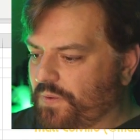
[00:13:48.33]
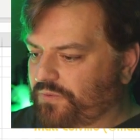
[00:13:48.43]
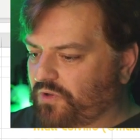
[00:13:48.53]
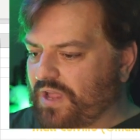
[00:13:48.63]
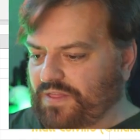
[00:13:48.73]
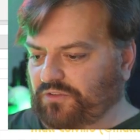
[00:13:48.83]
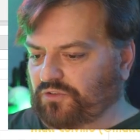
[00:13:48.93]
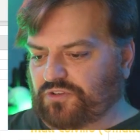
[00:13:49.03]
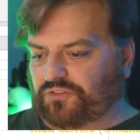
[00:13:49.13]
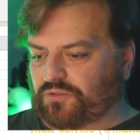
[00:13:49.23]
So yeah,
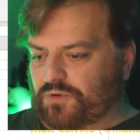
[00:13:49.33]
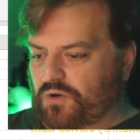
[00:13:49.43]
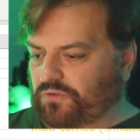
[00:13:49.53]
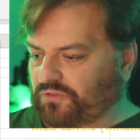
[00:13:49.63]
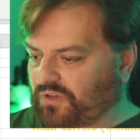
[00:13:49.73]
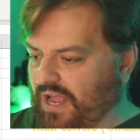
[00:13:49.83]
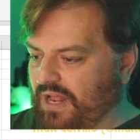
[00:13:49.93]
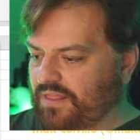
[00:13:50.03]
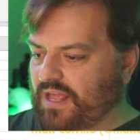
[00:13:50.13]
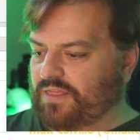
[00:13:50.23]
these are just some notes,
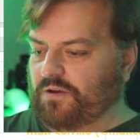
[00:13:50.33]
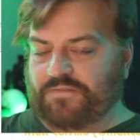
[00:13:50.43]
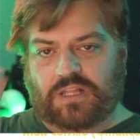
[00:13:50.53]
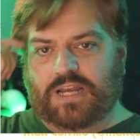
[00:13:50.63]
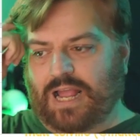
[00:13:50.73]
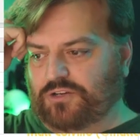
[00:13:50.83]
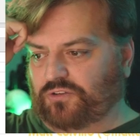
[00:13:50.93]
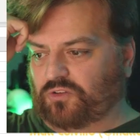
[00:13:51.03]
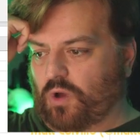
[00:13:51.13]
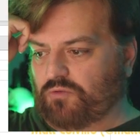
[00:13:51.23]
and then their villain
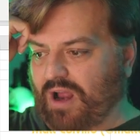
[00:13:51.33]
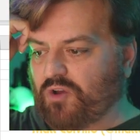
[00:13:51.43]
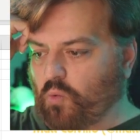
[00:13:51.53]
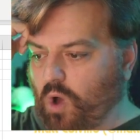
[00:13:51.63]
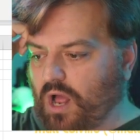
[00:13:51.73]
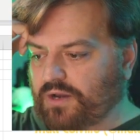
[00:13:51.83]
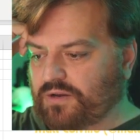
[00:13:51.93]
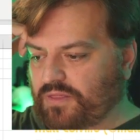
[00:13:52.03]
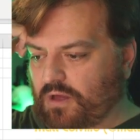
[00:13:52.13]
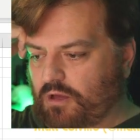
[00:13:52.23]
action. So on round
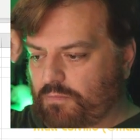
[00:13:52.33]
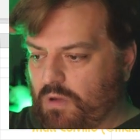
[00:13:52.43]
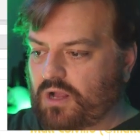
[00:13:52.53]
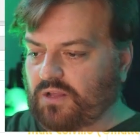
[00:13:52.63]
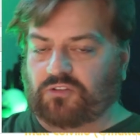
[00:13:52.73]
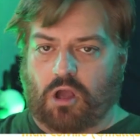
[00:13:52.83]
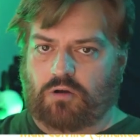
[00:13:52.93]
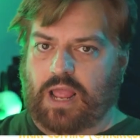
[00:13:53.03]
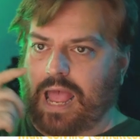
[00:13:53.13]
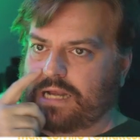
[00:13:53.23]
1, the monk has
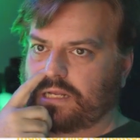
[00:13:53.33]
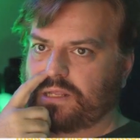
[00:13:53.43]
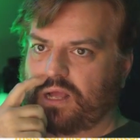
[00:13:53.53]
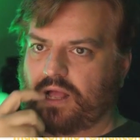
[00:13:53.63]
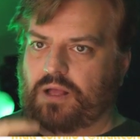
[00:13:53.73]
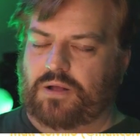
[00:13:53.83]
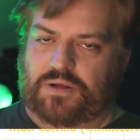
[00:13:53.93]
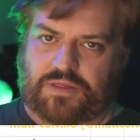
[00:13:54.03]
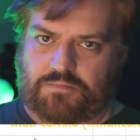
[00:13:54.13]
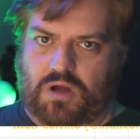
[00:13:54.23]
already acted.
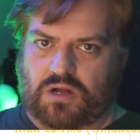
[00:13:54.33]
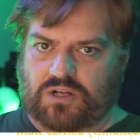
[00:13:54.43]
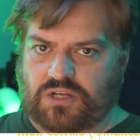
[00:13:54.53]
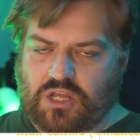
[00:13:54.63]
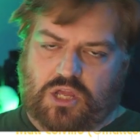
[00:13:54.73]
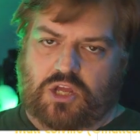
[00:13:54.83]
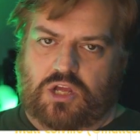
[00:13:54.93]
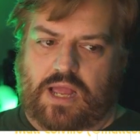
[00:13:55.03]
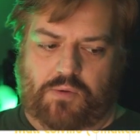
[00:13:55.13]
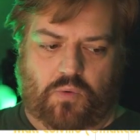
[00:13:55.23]
The monk
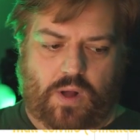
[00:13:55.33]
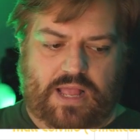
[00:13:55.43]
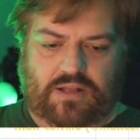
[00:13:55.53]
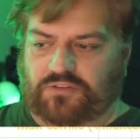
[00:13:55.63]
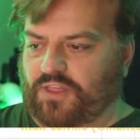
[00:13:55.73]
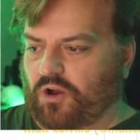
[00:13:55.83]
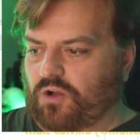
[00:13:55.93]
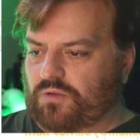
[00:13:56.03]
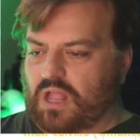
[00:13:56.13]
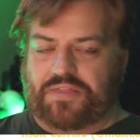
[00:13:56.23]
is
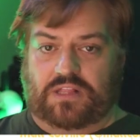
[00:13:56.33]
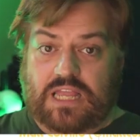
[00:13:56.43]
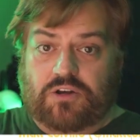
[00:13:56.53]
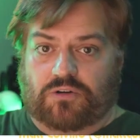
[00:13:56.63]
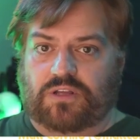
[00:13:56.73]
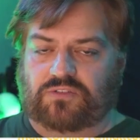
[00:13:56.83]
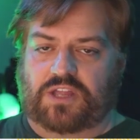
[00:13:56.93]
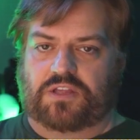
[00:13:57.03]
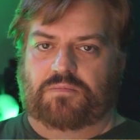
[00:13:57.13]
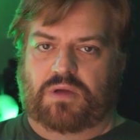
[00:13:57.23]
their, not the leader,
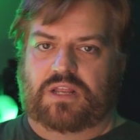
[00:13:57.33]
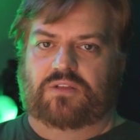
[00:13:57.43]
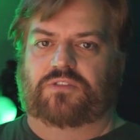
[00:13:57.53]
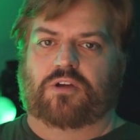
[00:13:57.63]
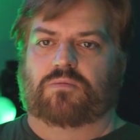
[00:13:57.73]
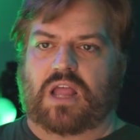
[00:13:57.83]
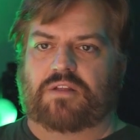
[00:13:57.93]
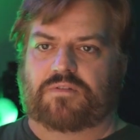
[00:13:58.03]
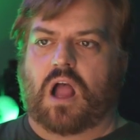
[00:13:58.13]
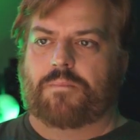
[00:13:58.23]
but he's their
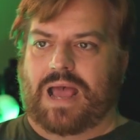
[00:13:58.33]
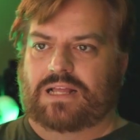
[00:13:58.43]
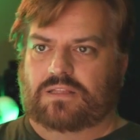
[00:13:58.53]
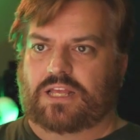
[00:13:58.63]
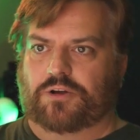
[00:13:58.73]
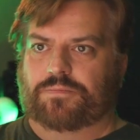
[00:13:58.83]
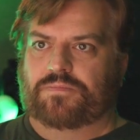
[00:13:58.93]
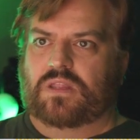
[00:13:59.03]
kind of combat leader.